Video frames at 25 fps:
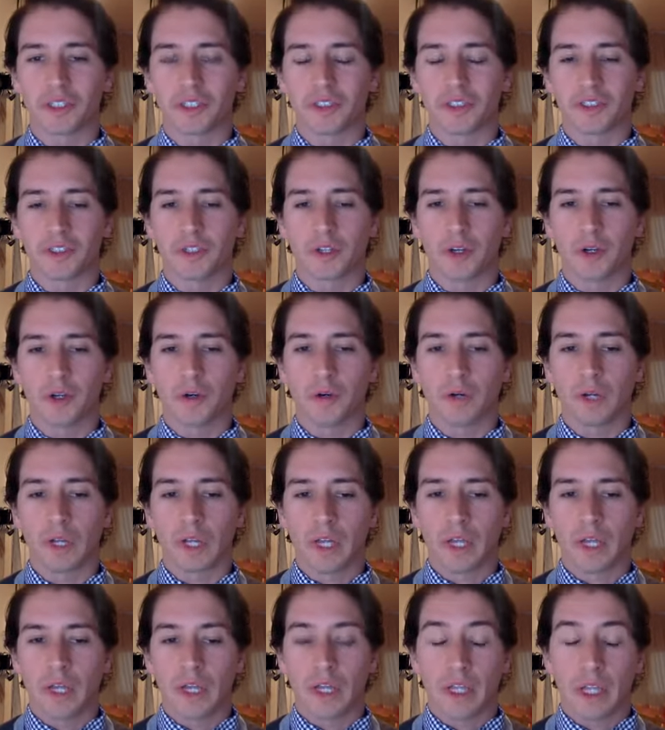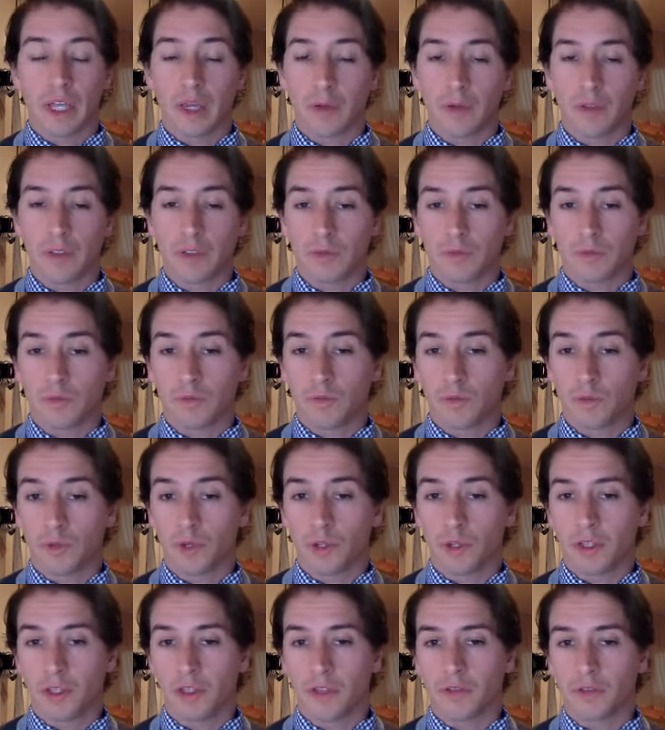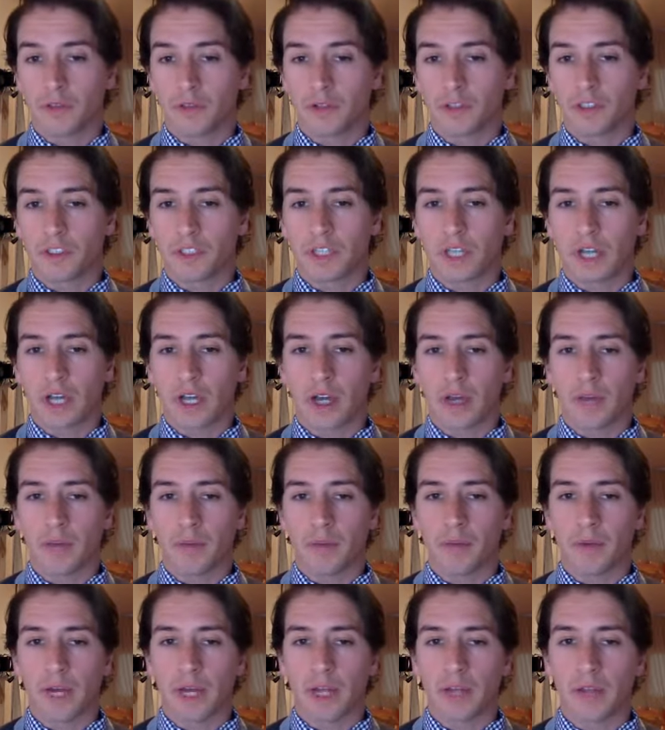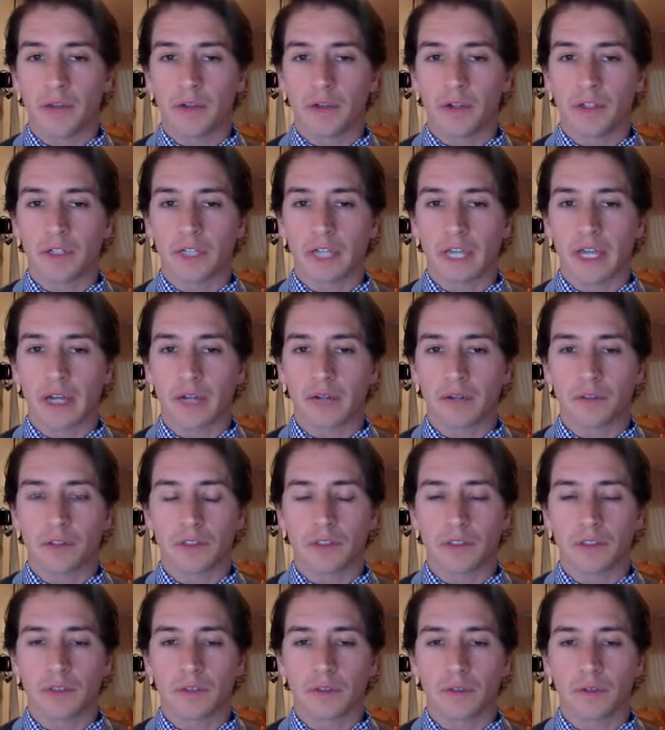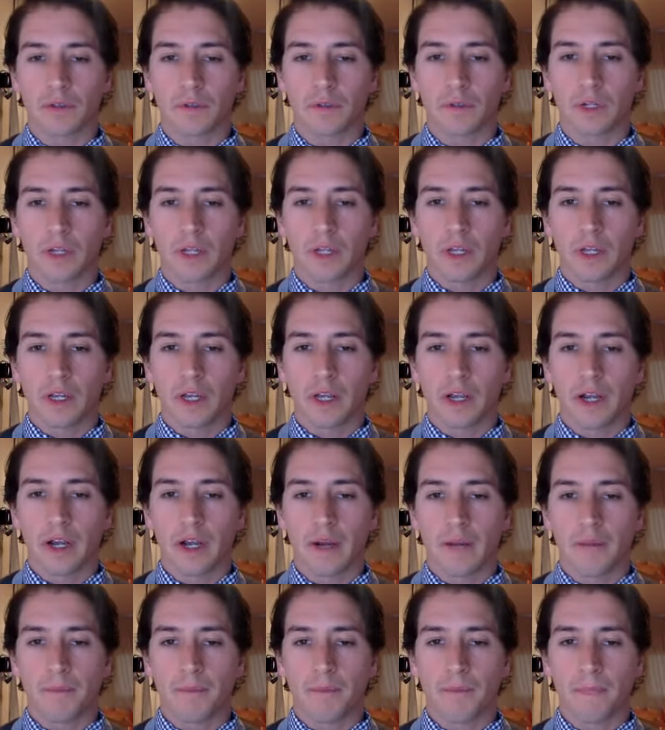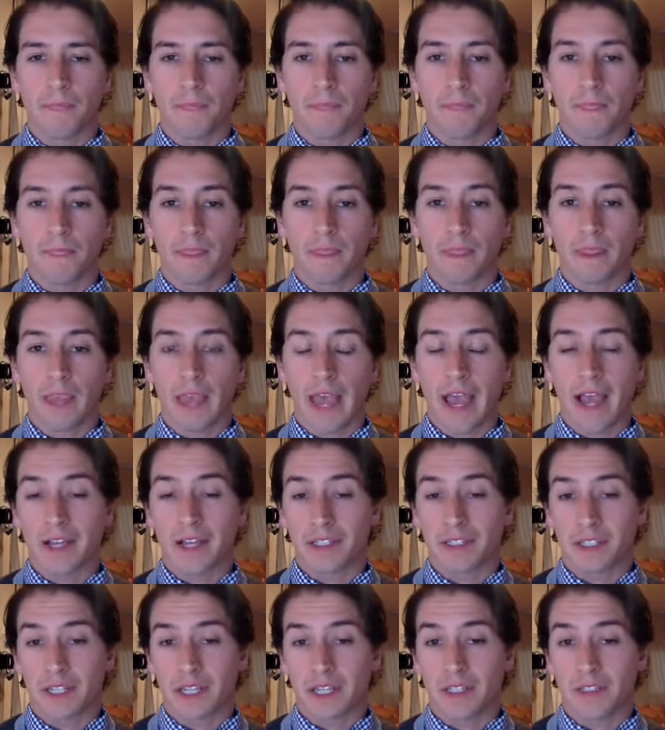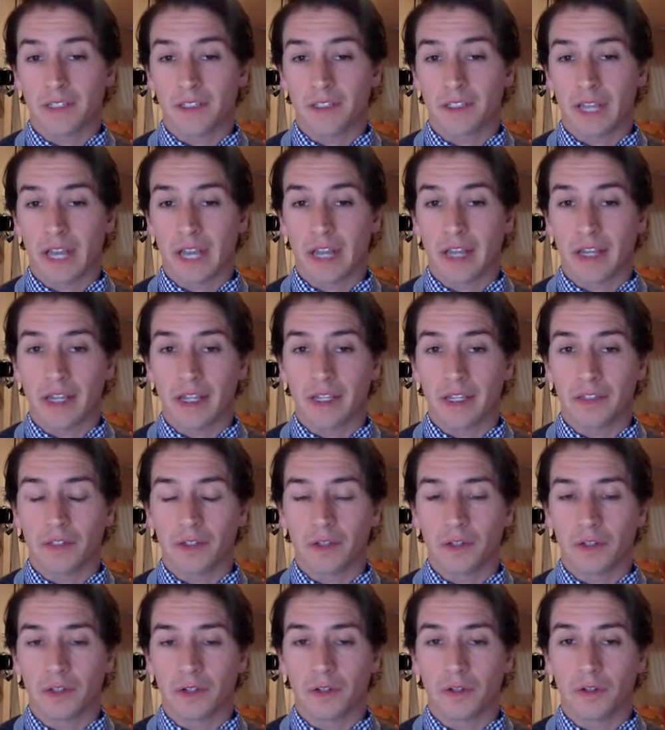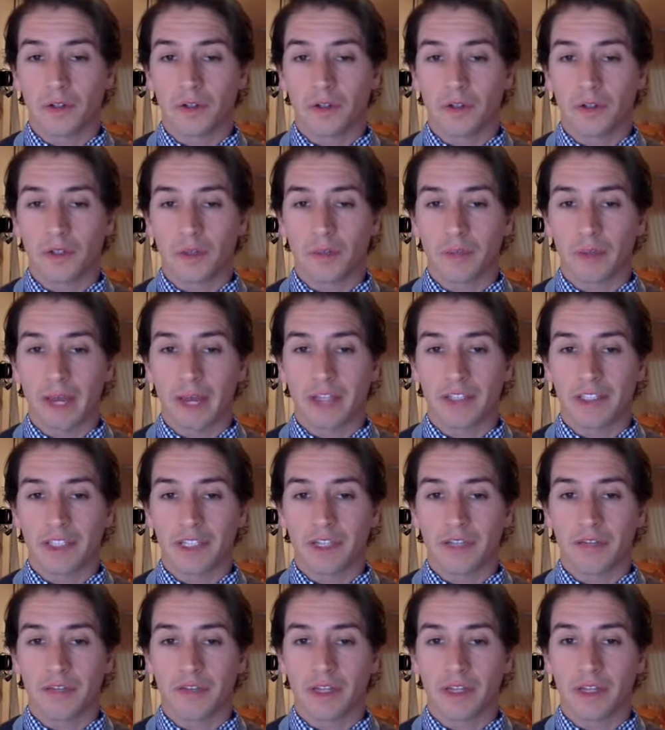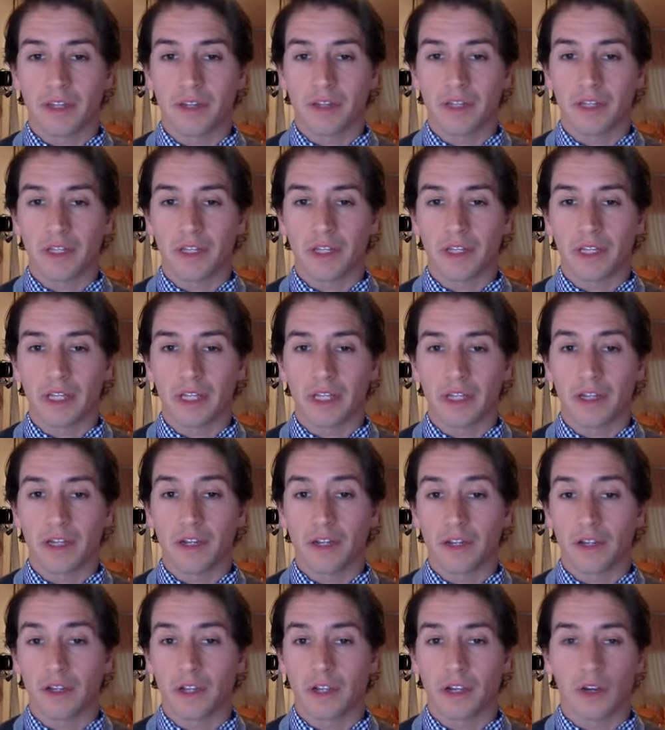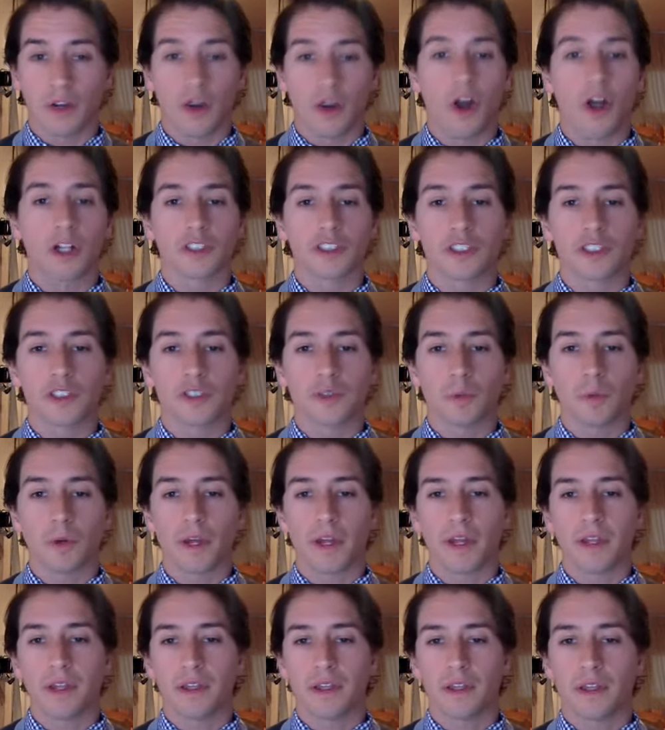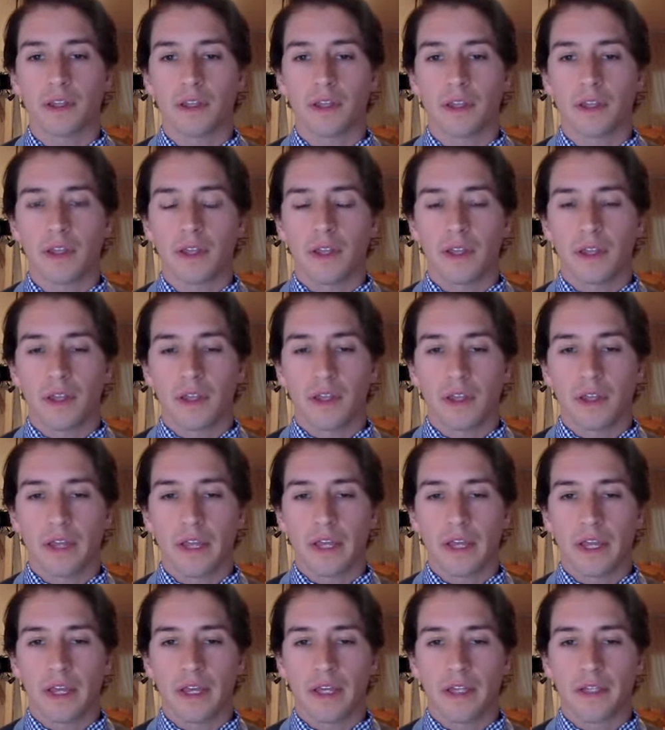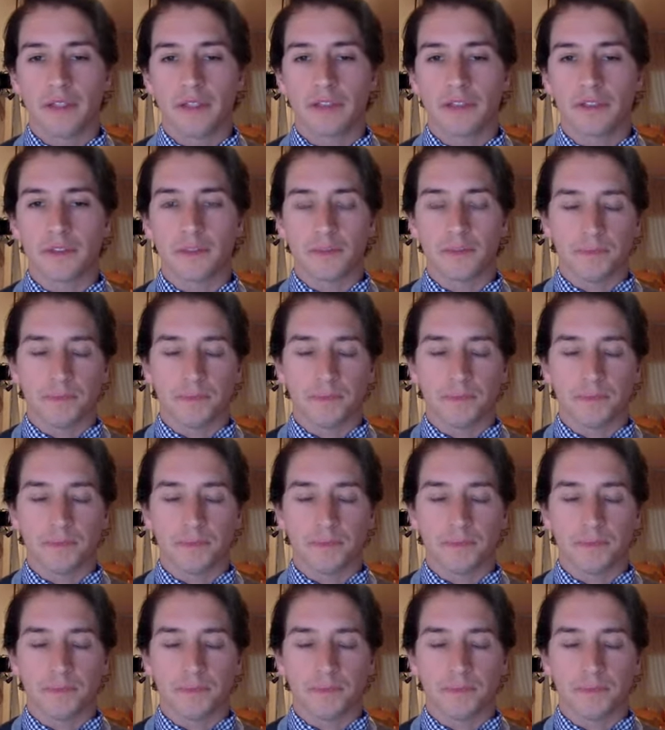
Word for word: And so it was really the first time I learned how to um, access that internal capacity of healing in a, a conscious way. And